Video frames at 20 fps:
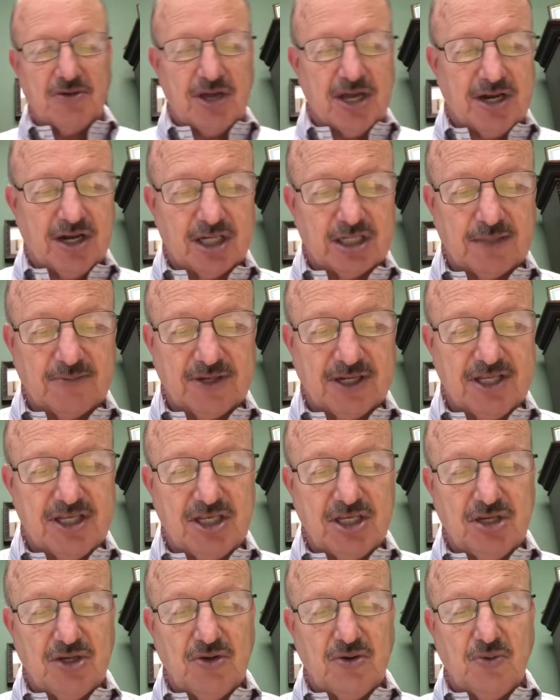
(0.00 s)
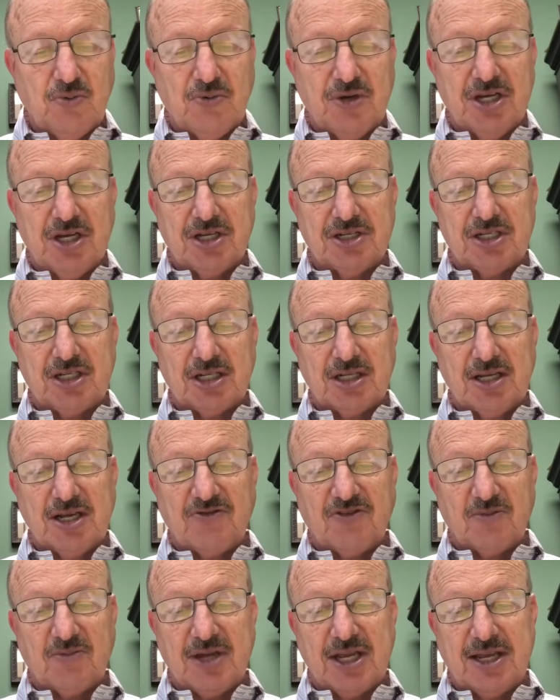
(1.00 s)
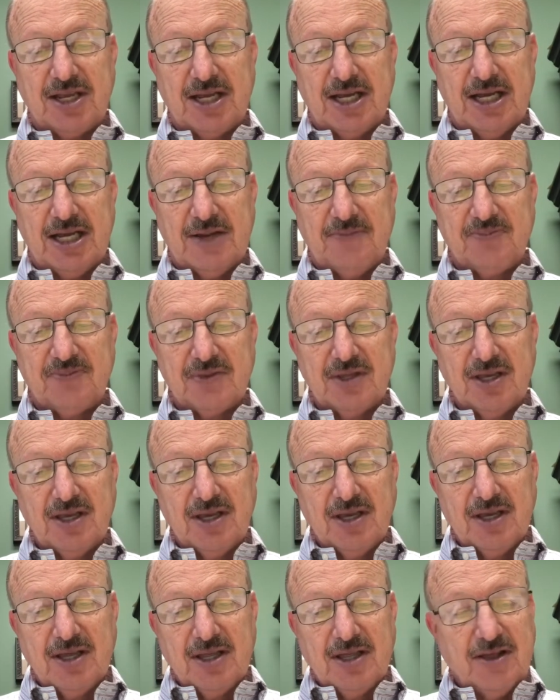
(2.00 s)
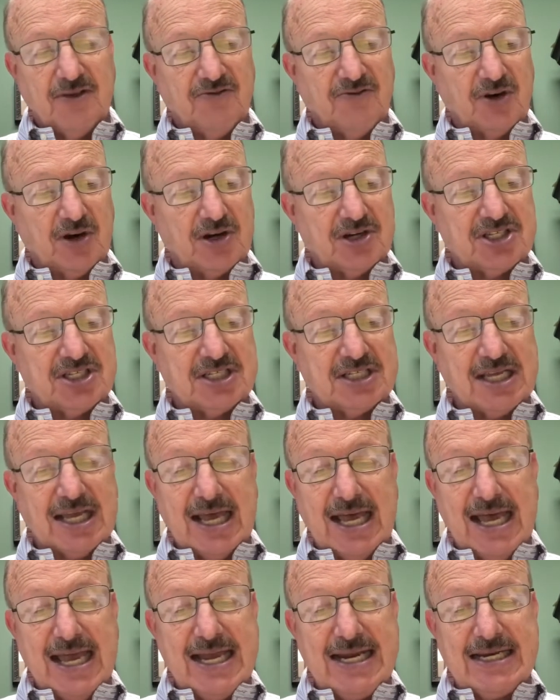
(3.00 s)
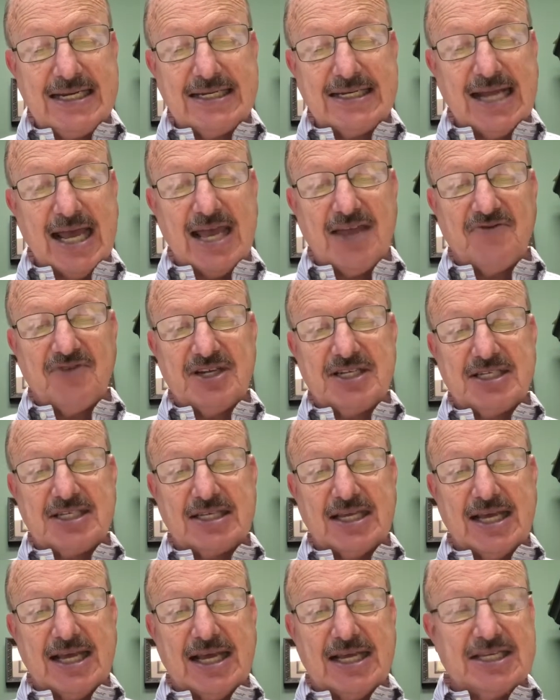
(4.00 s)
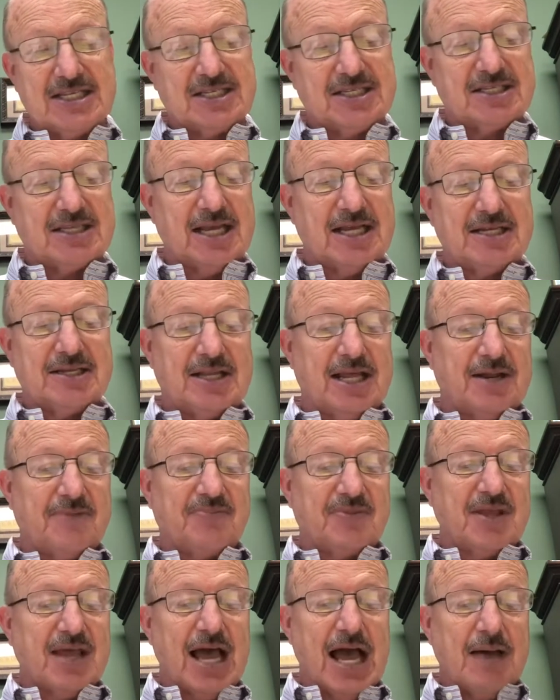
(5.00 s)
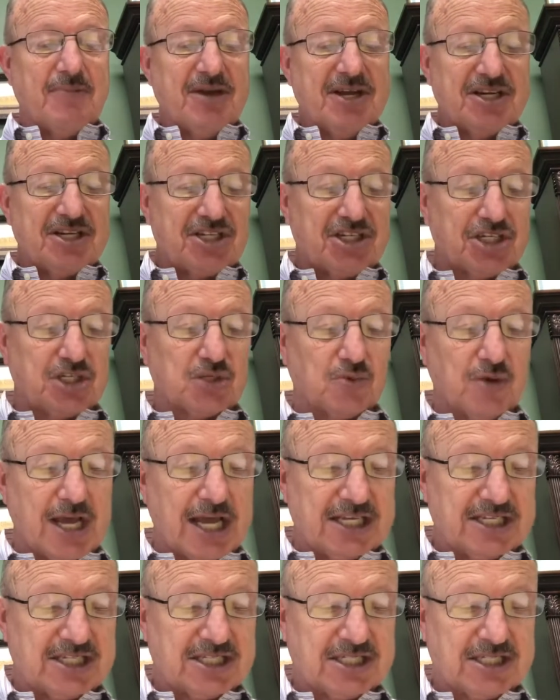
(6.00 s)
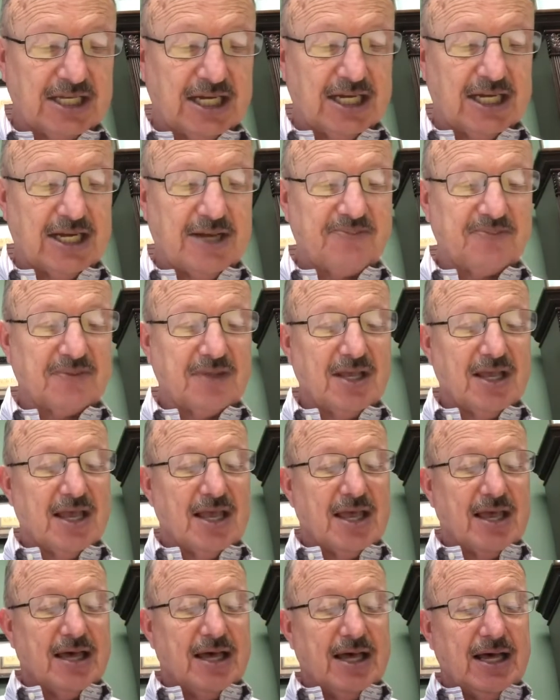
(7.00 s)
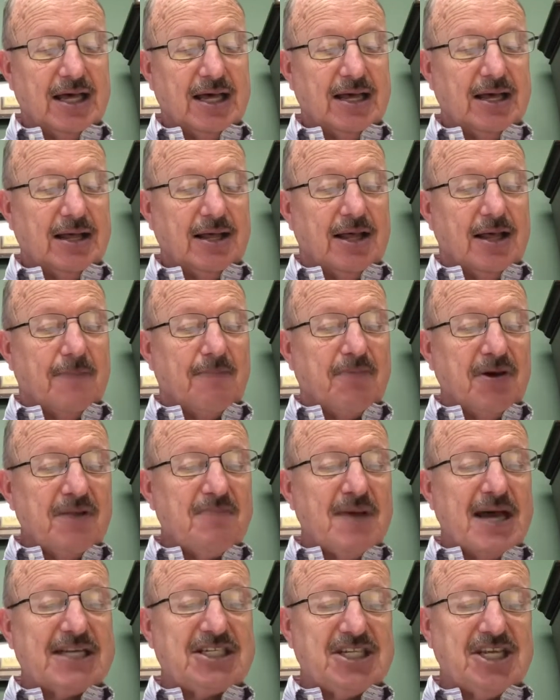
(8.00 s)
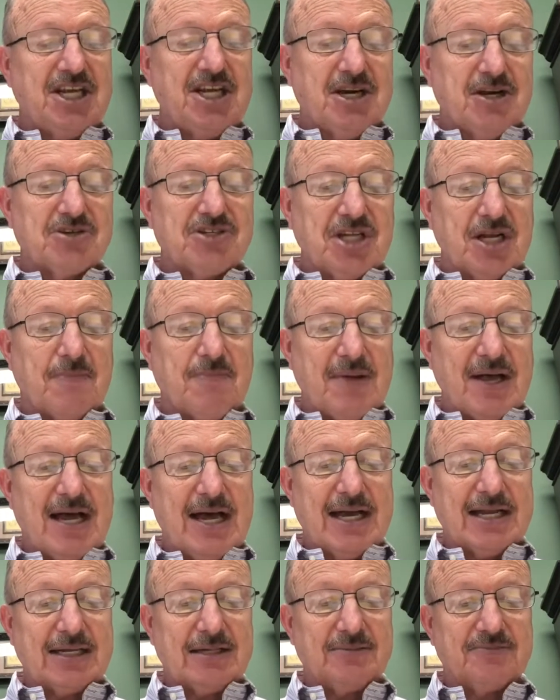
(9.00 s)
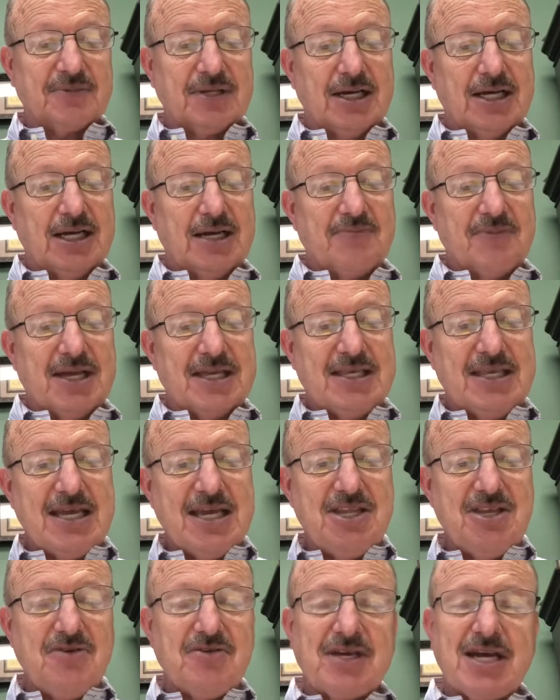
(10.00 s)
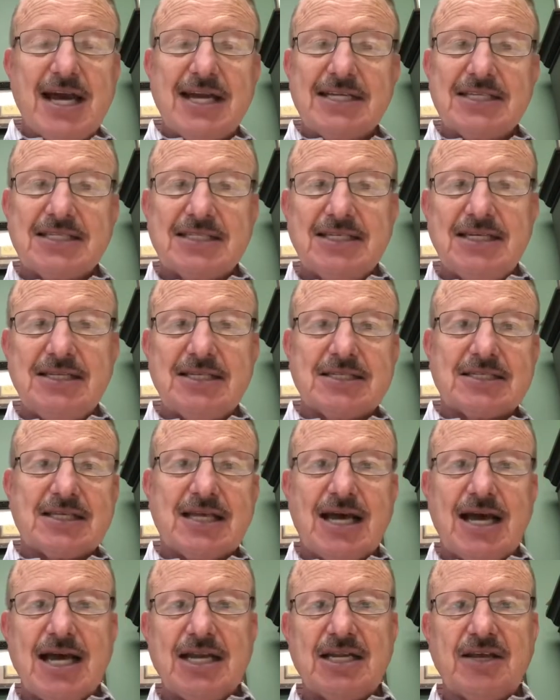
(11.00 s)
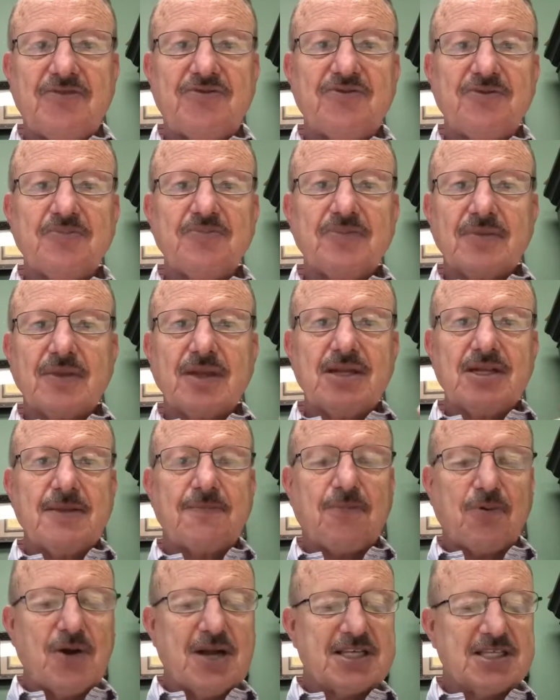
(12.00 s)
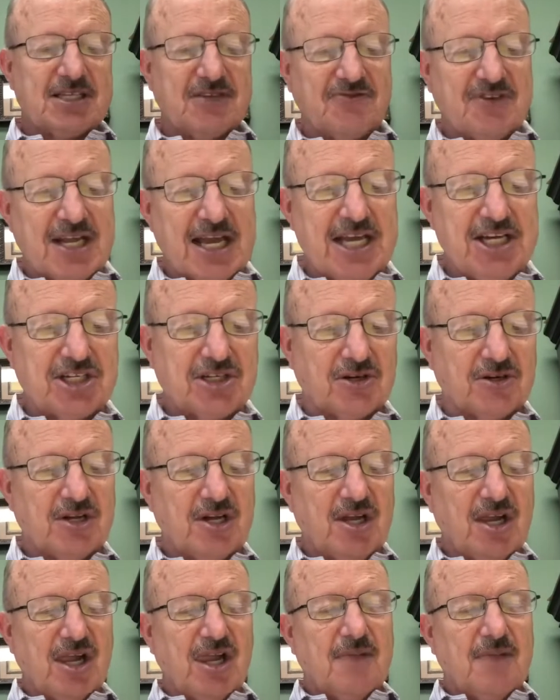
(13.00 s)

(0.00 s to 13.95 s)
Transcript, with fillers: and ultimately you will deliver me. Um, verse 8, David says that, that I'm in distress. Um, uh, put my tears in a bottle. Um, again, you kind of see this kind of depressive nature.